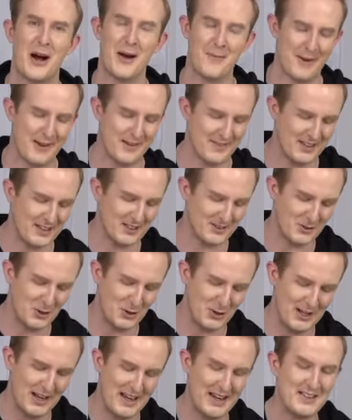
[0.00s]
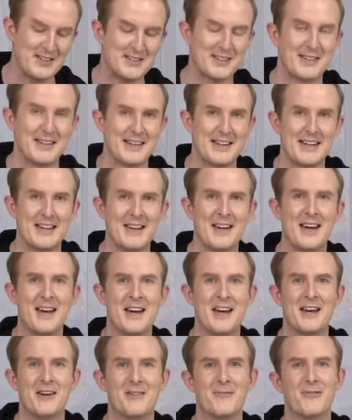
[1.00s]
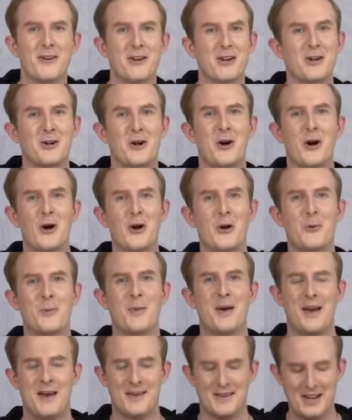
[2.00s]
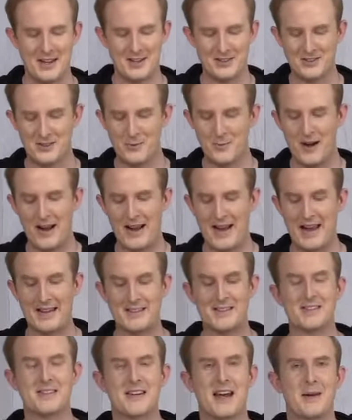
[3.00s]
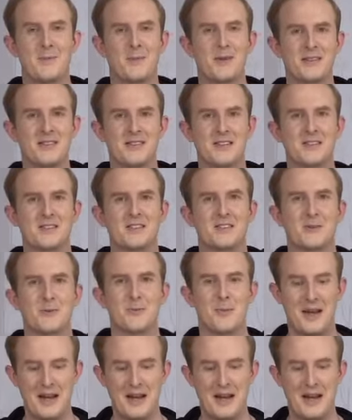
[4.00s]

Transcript: I mean, this could easily fit at home next to my entertainment system.